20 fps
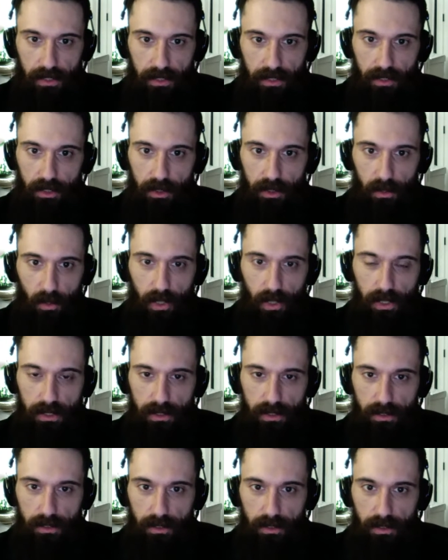issue
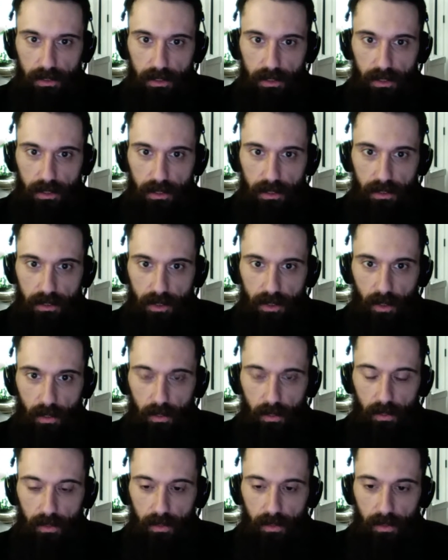ones don't